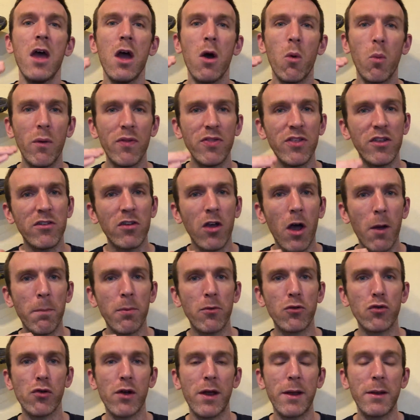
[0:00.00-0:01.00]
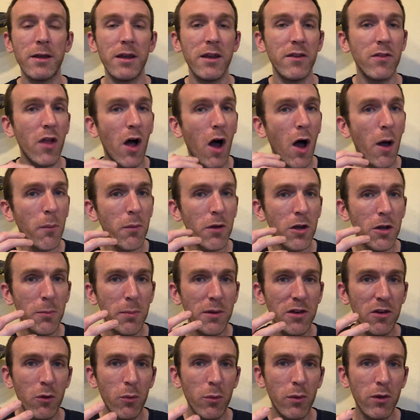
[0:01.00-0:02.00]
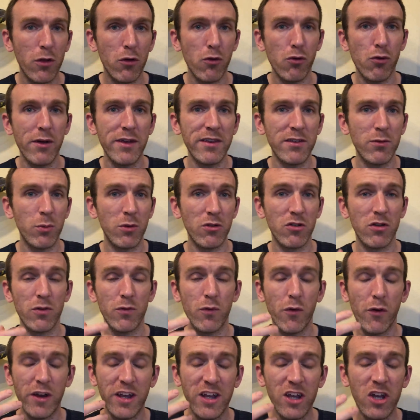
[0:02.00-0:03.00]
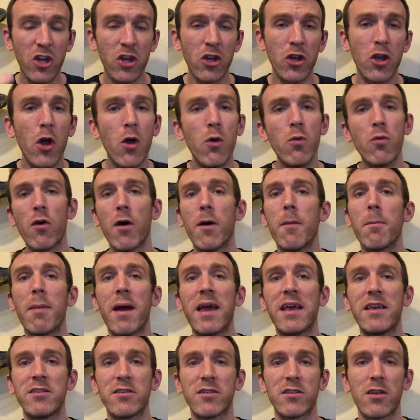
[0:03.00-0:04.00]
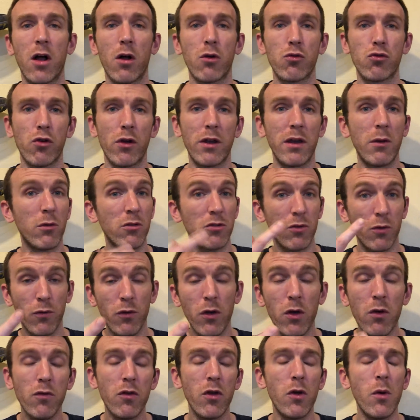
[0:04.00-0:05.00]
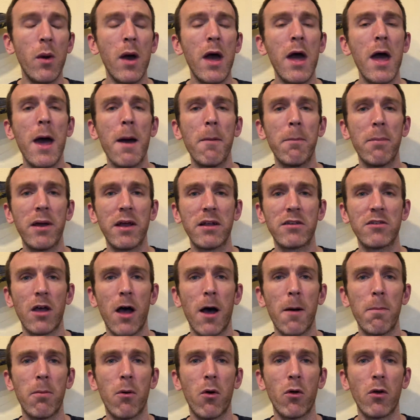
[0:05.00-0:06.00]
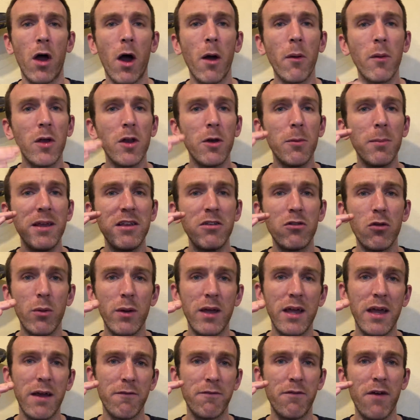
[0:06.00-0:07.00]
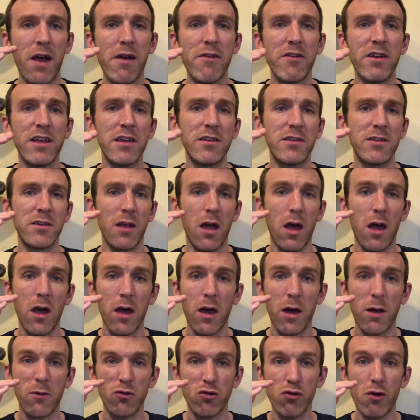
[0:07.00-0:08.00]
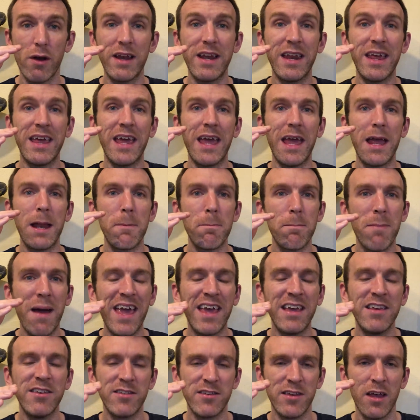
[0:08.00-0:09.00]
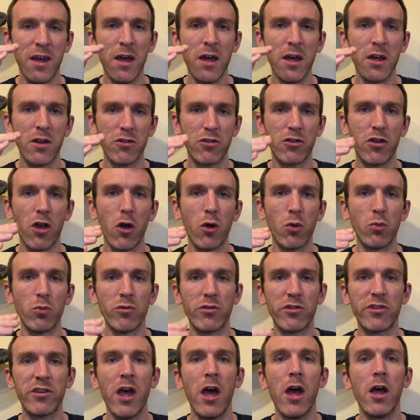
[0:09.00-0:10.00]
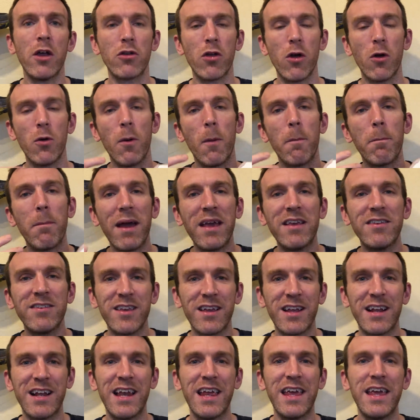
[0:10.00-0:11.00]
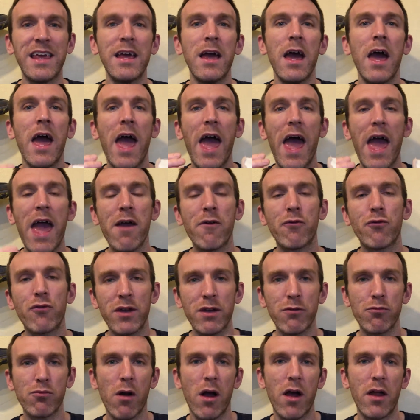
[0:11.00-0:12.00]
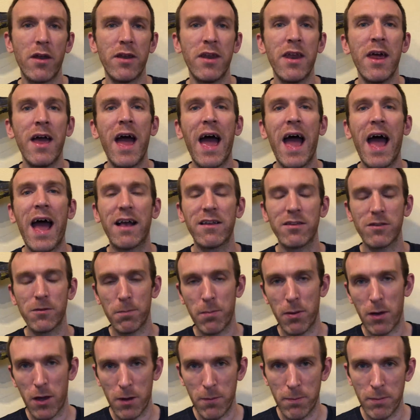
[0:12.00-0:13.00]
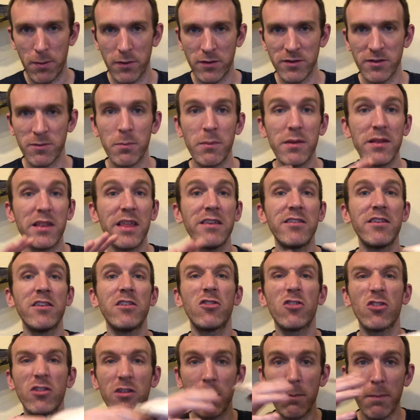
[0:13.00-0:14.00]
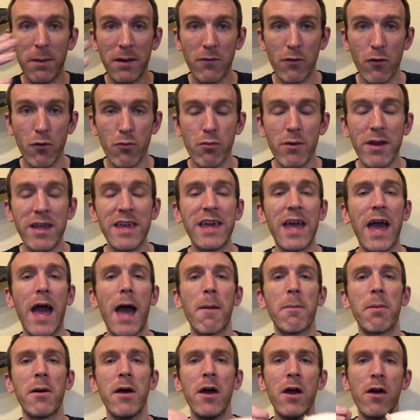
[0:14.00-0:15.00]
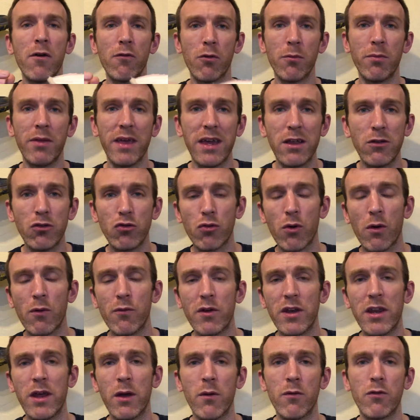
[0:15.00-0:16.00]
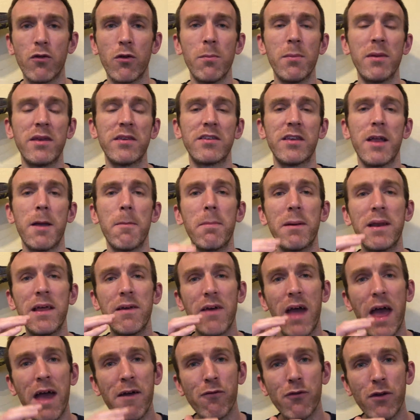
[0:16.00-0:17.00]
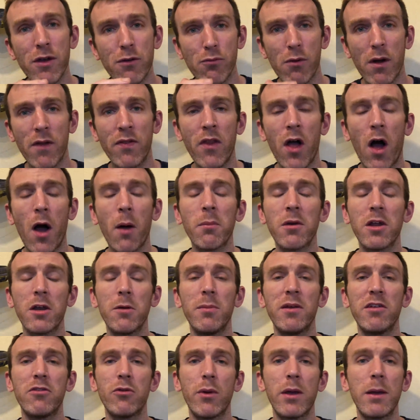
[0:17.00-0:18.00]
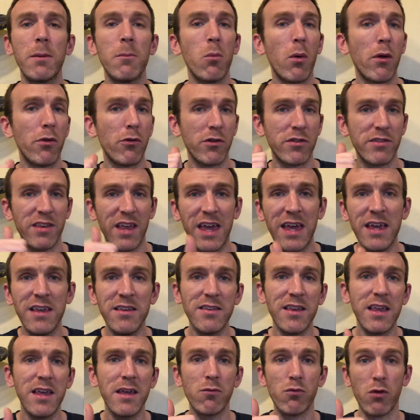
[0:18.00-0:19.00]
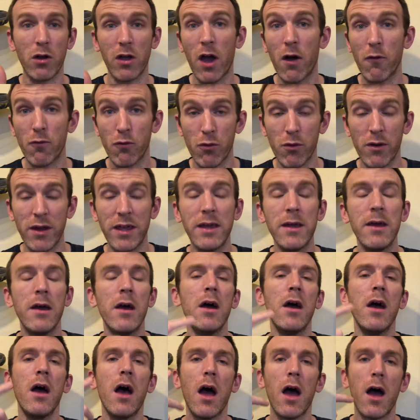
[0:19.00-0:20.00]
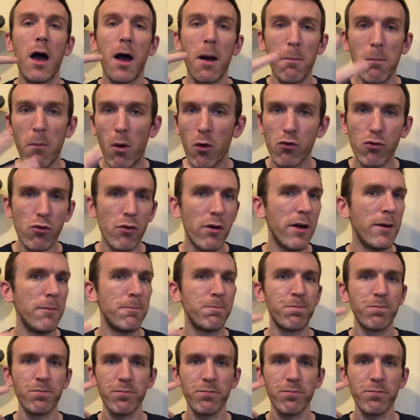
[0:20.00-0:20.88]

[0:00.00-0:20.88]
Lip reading: with the type of training that I'm going to be doing with Chris, which is very Canova based style training, which a few of you picked up on, I'm going to be doing various training in pace zones. So basically, every run has a purpose. This is just a bit of a recap from the intro video if you missed it, but every run that I'm going to be doing, whether it's easy, recovery, moderate,